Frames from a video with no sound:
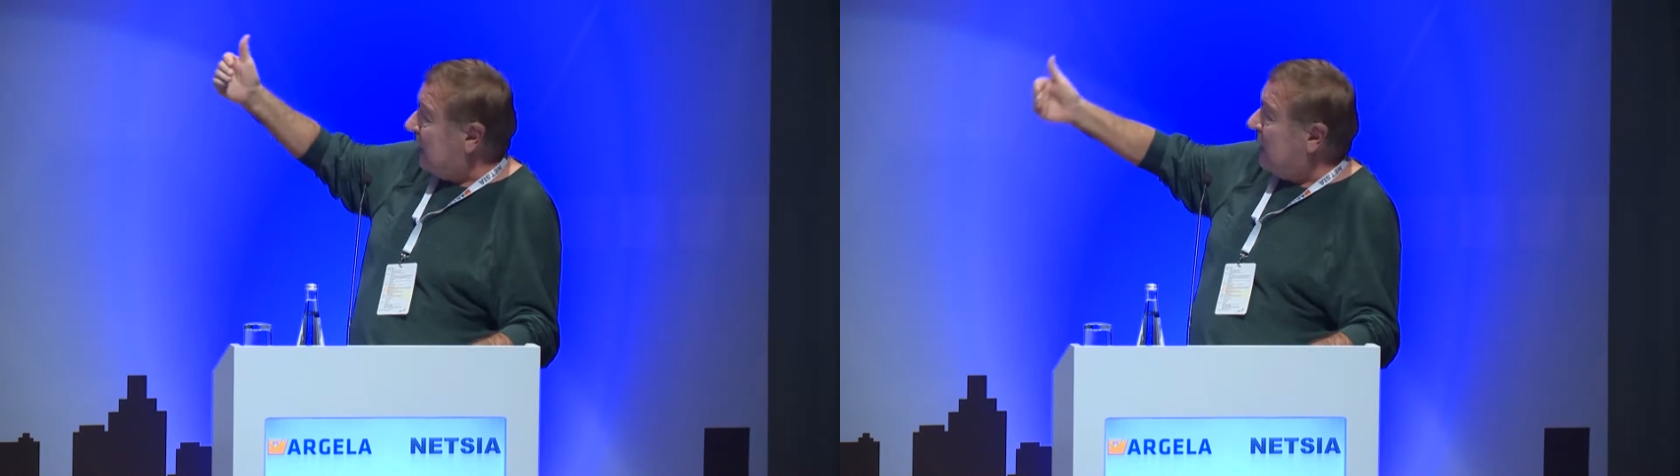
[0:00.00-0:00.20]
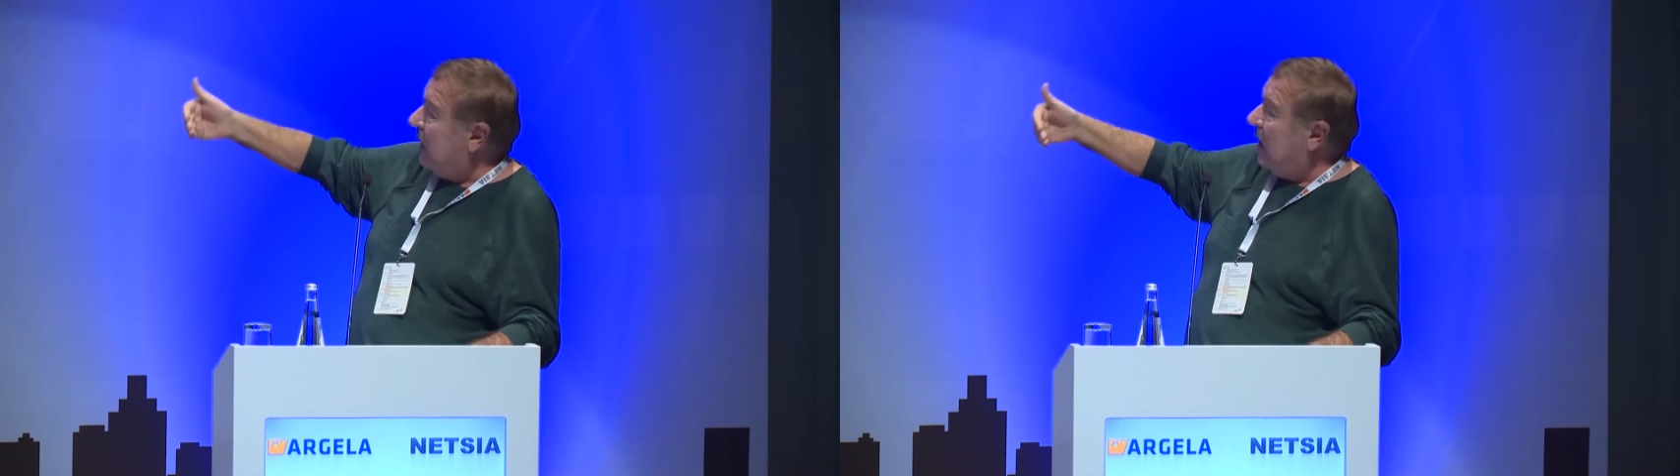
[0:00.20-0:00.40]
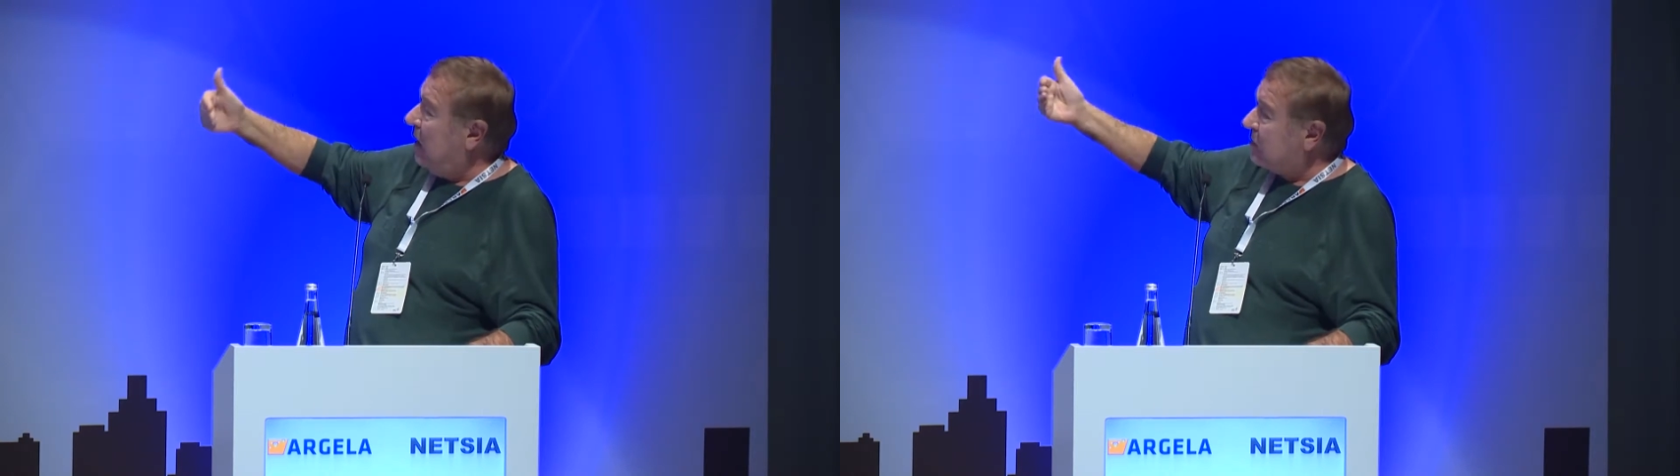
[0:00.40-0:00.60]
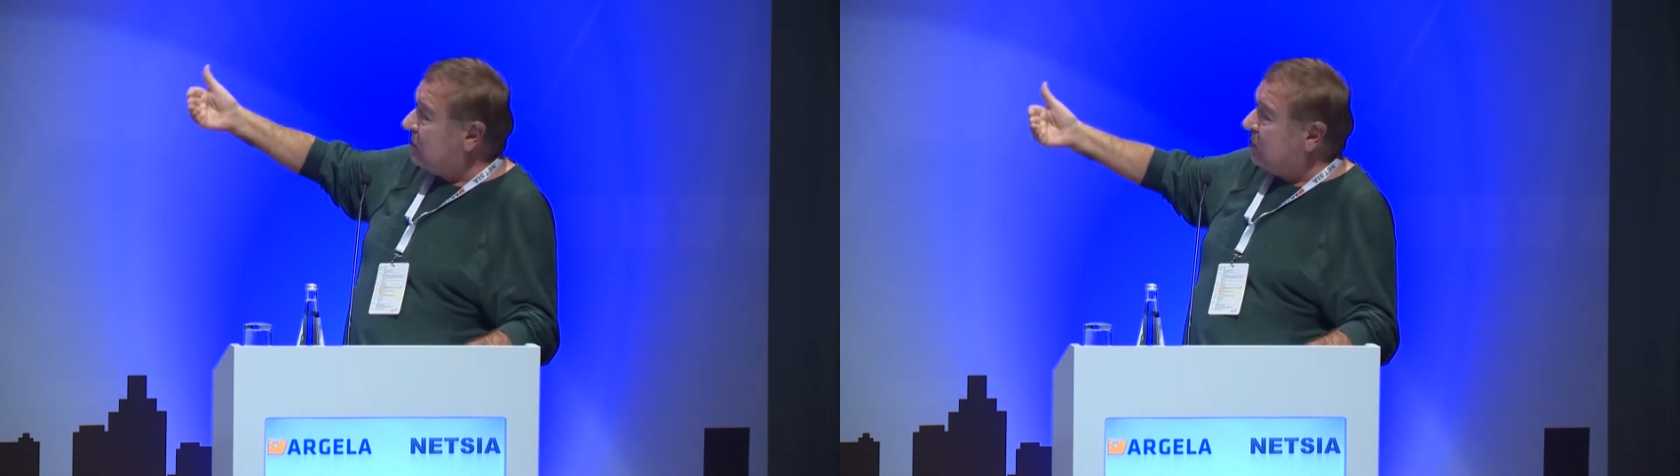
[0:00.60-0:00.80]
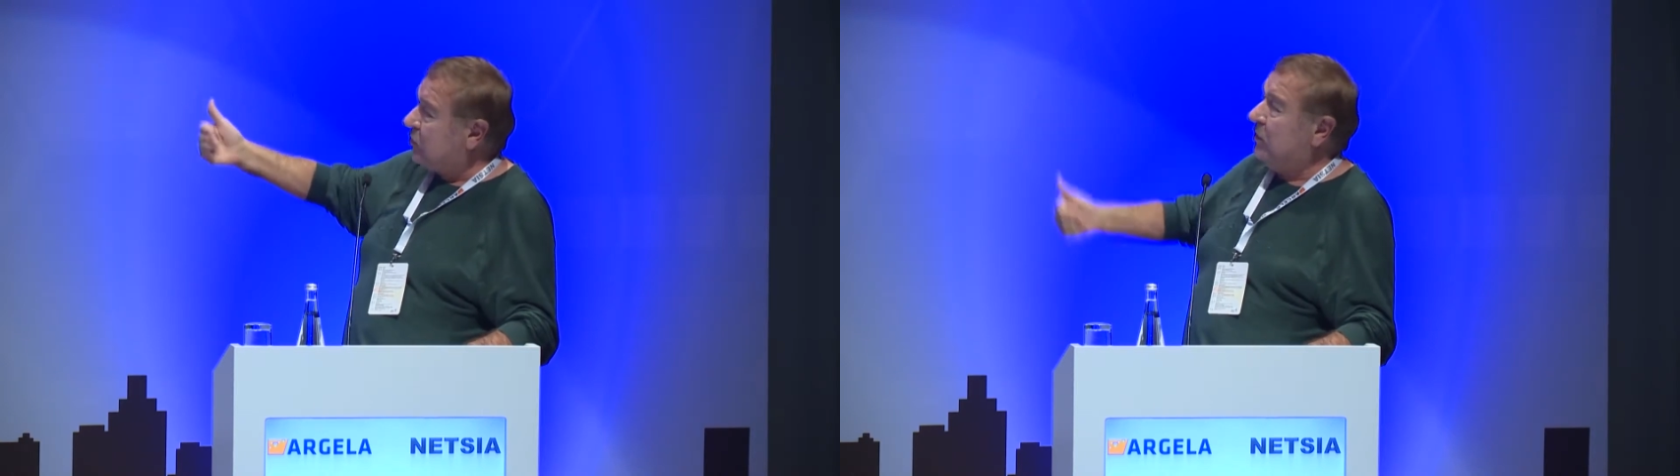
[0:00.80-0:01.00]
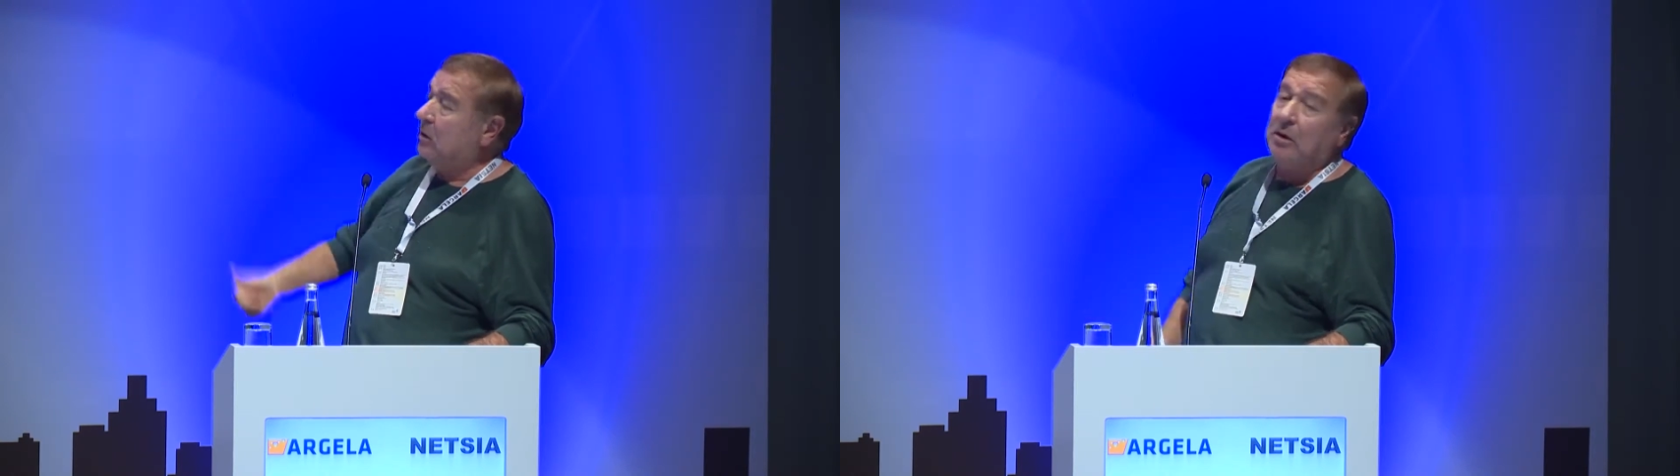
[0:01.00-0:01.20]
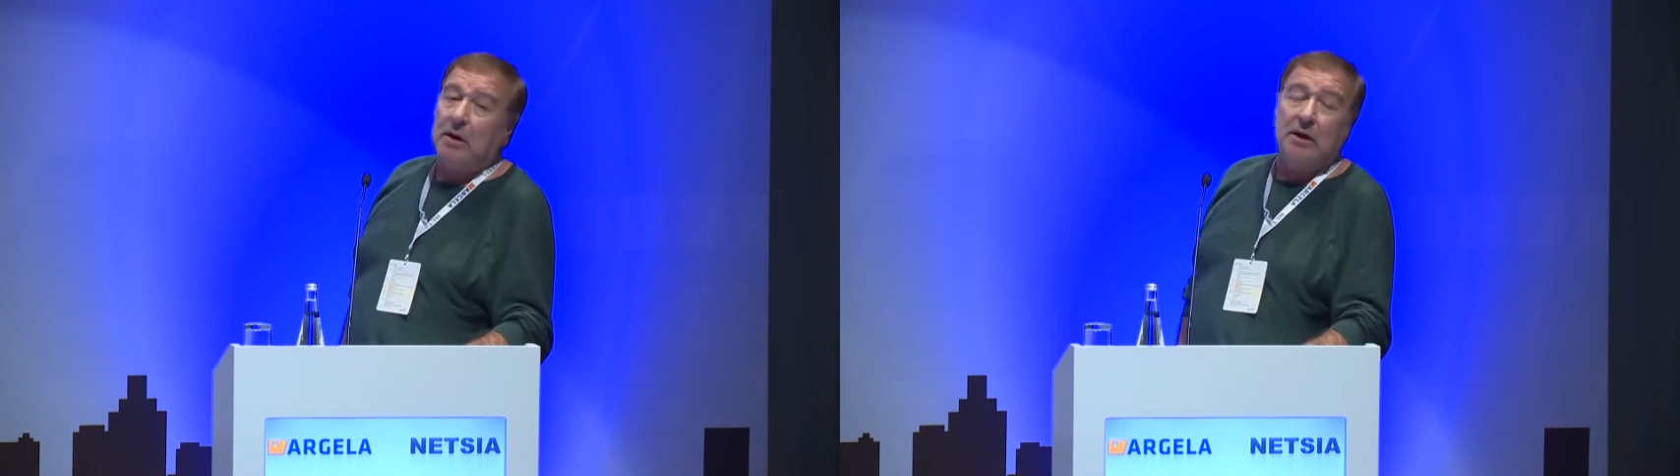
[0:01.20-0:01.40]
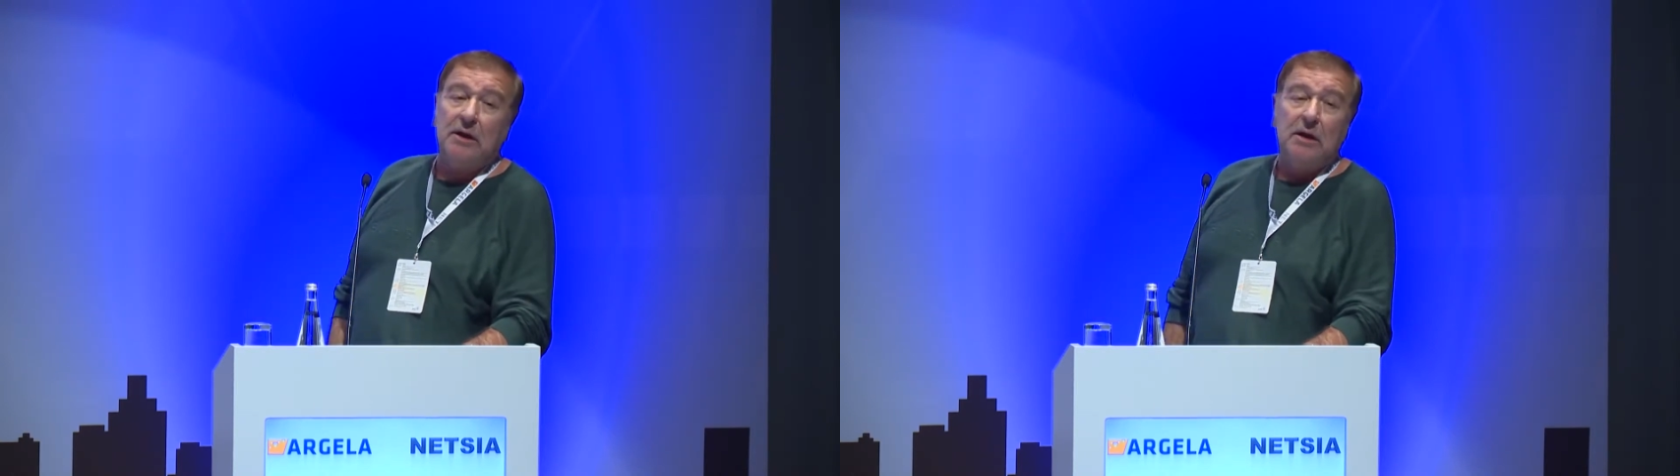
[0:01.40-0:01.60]
AIs, and machine
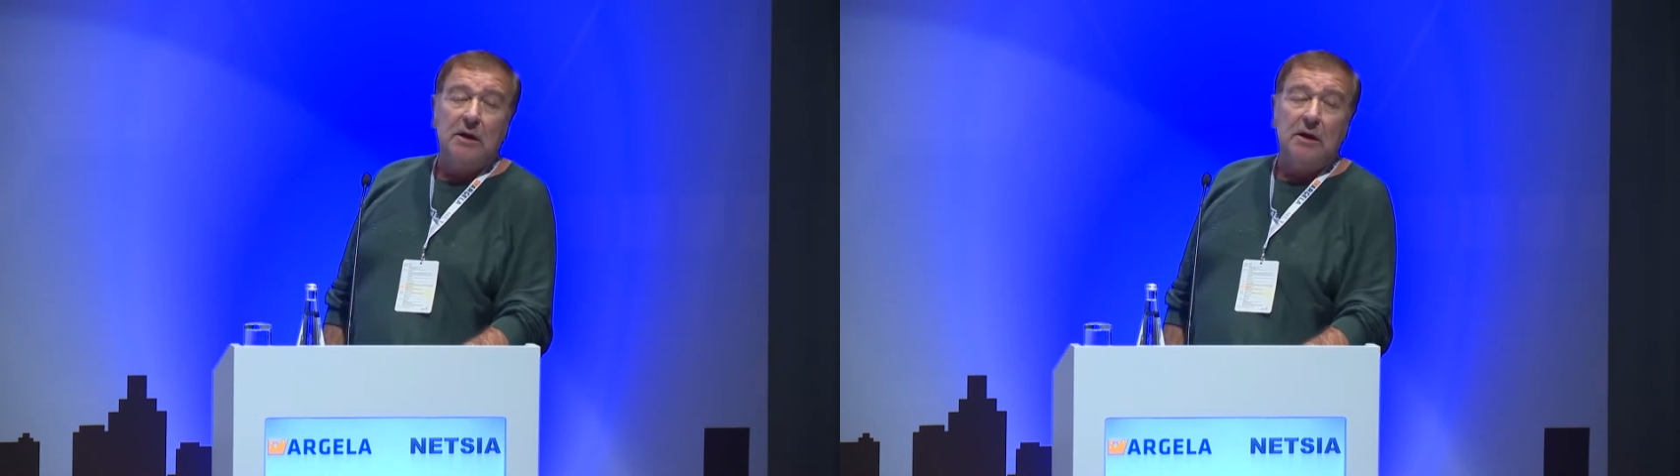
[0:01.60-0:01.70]
learning.